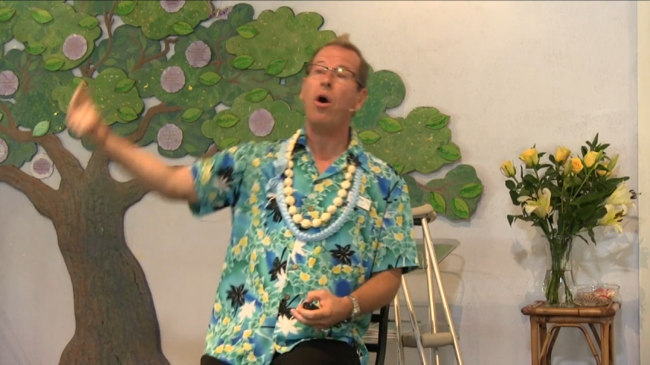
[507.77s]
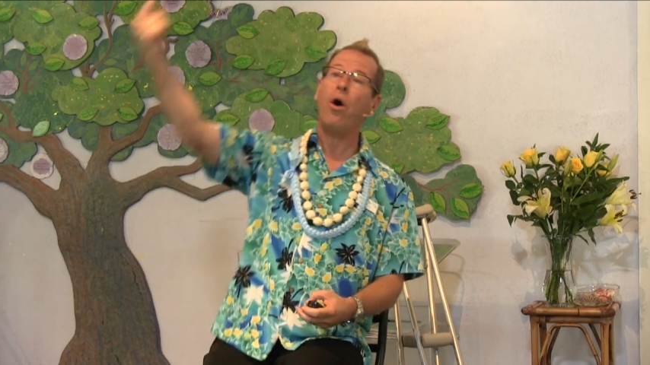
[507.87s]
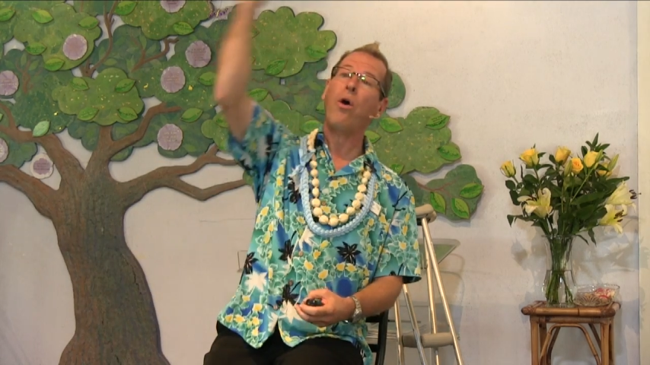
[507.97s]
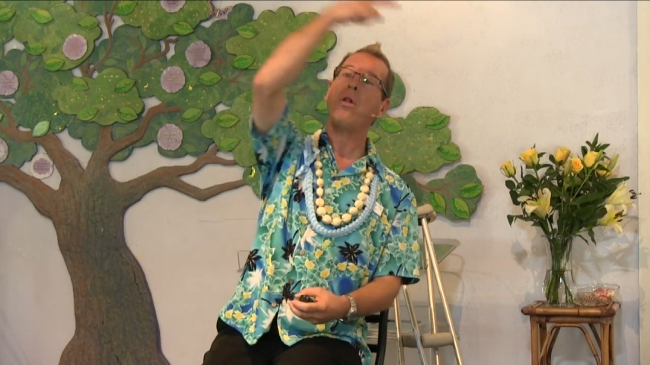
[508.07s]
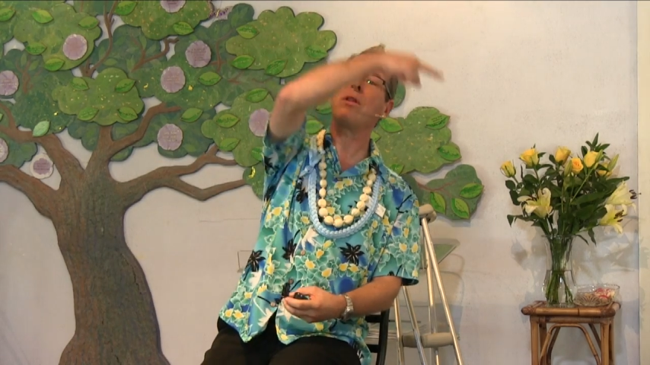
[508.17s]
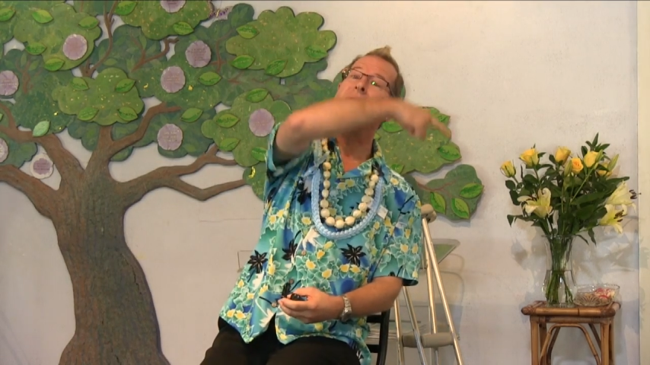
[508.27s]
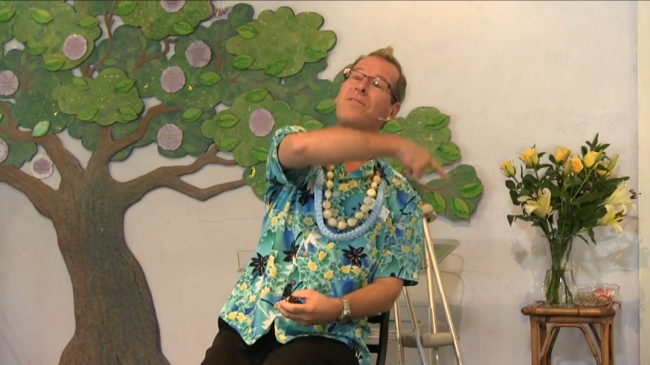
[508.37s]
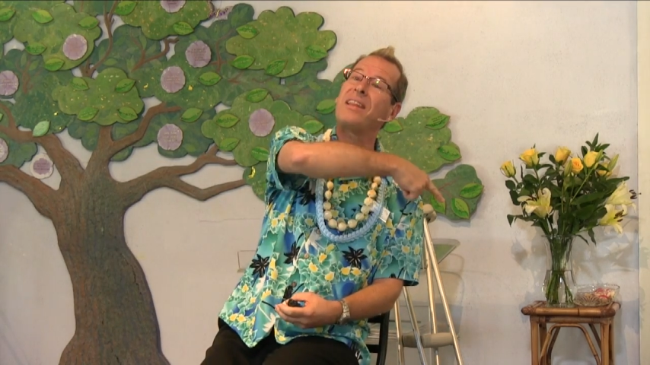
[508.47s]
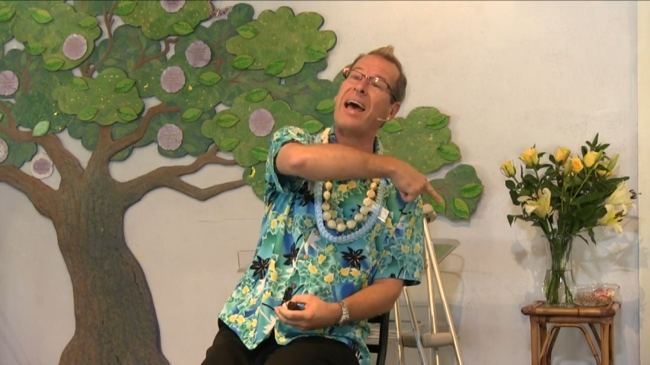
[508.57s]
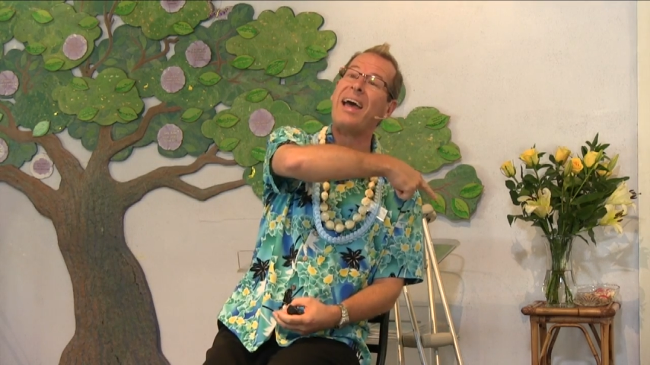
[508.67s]
all of
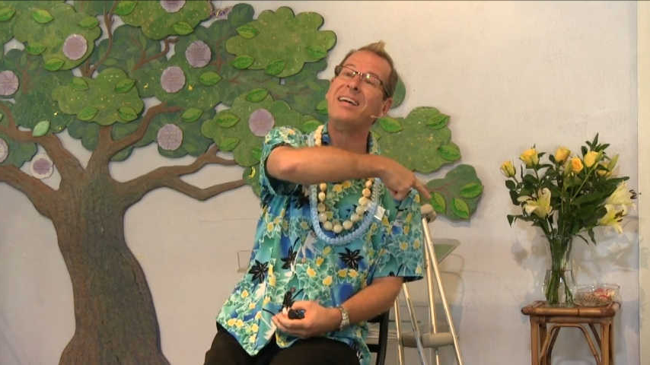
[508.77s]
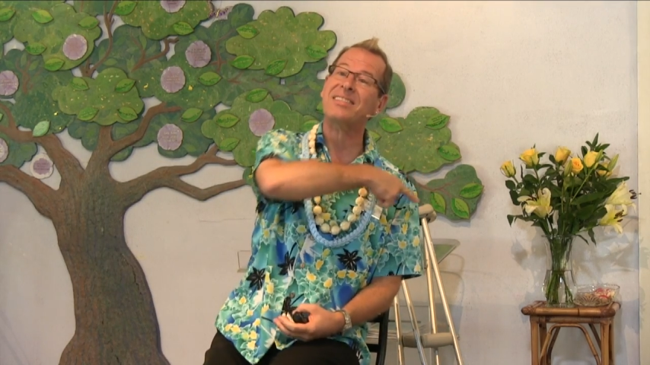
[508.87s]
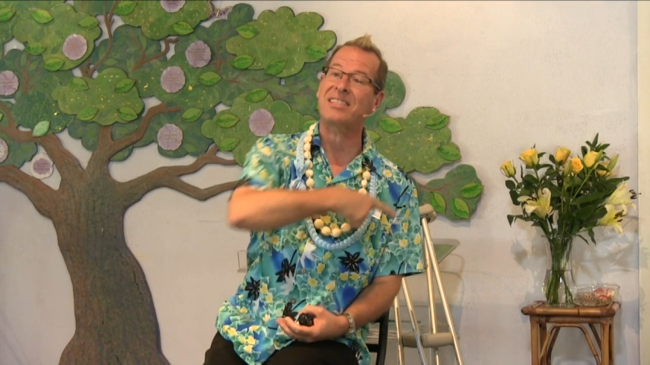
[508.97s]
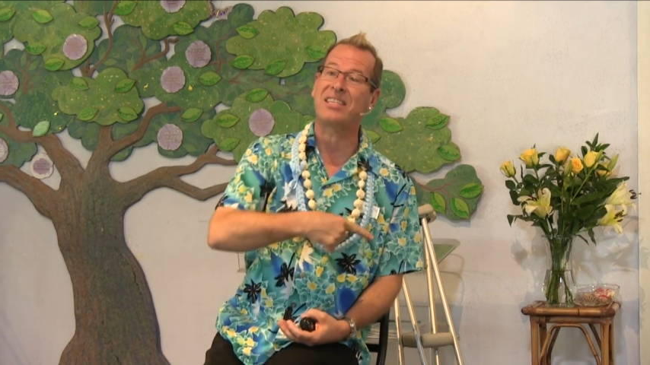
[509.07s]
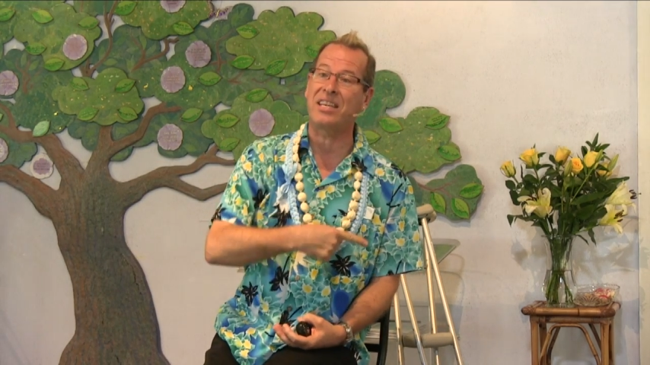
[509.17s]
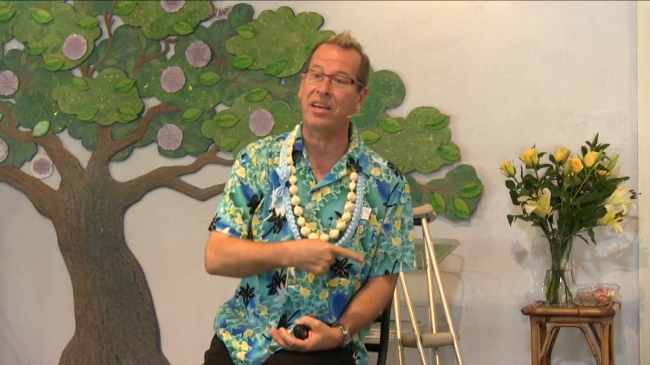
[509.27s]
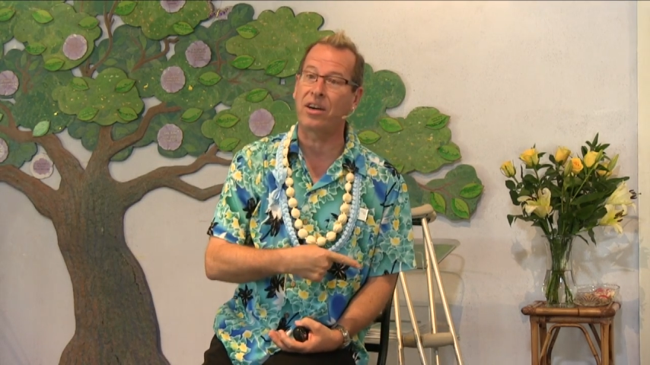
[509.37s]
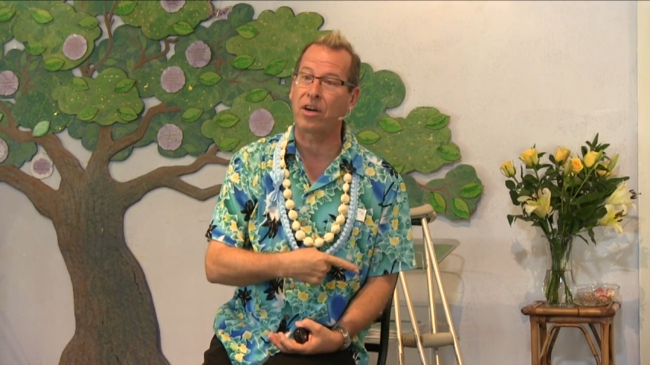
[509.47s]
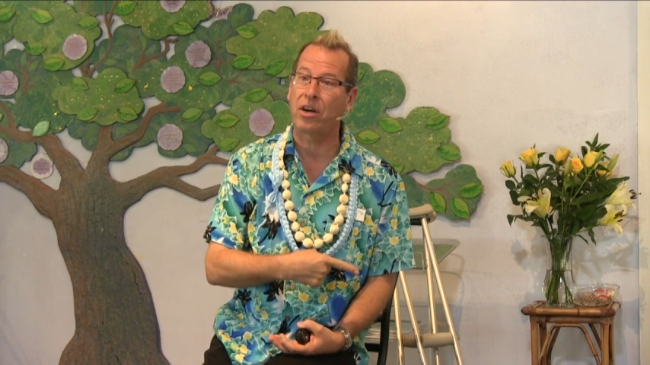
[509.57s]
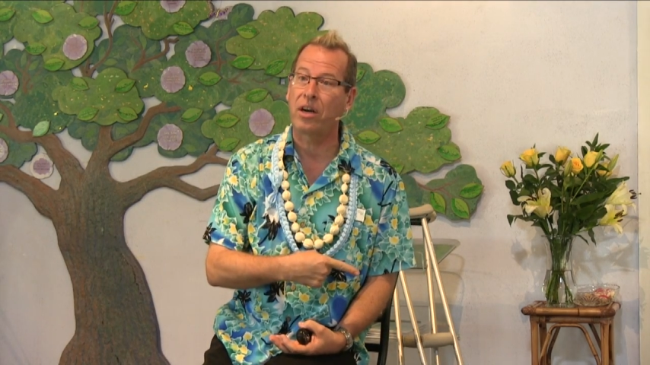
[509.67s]
last
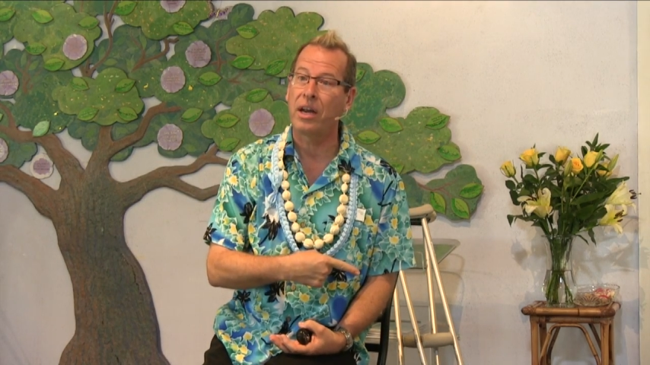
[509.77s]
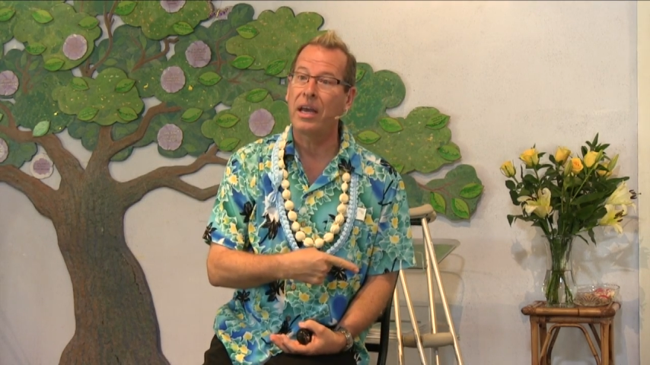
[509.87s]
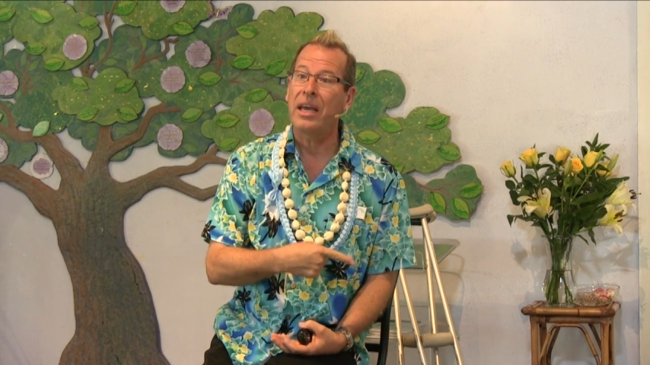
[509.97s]
year